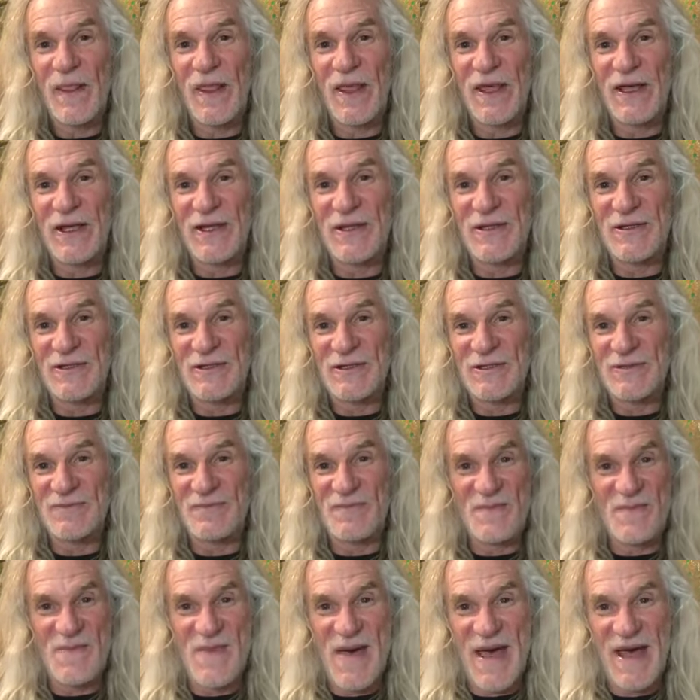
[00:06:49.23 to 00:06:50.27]
it just
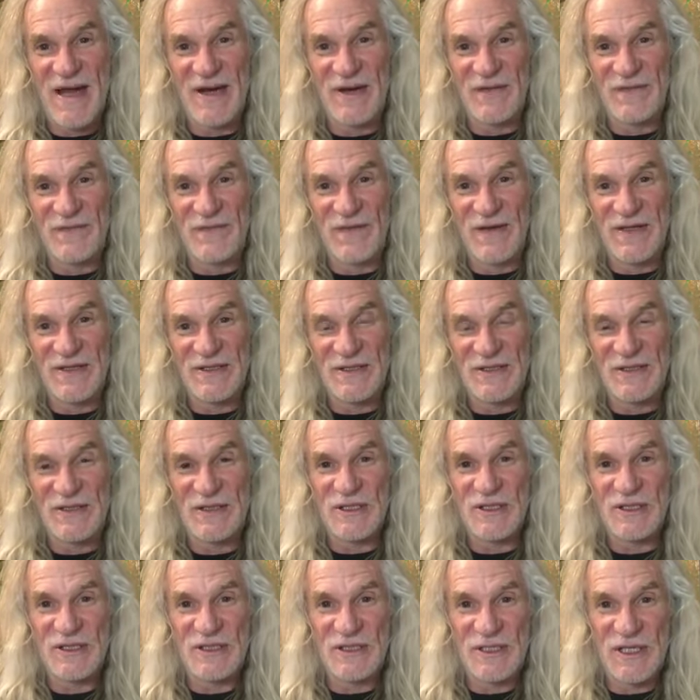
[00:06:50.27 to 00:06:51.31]
manifests
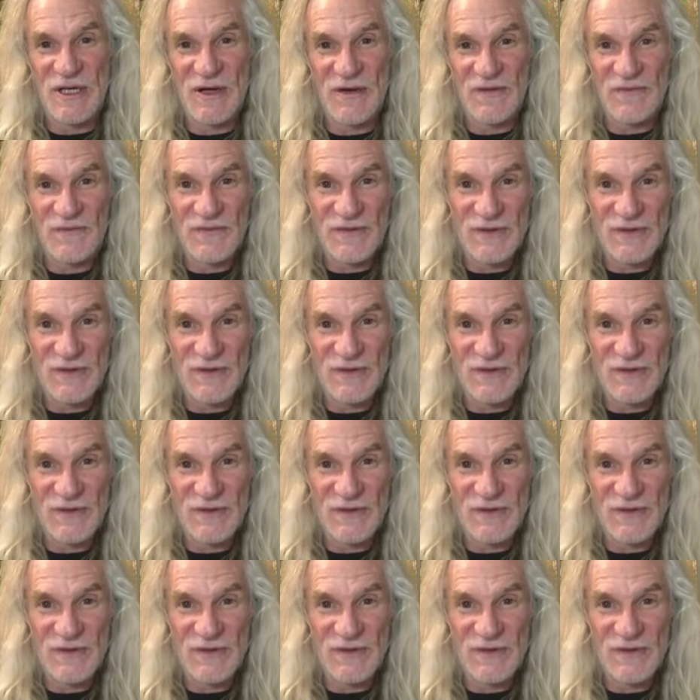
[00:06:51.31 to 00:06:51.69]
itself.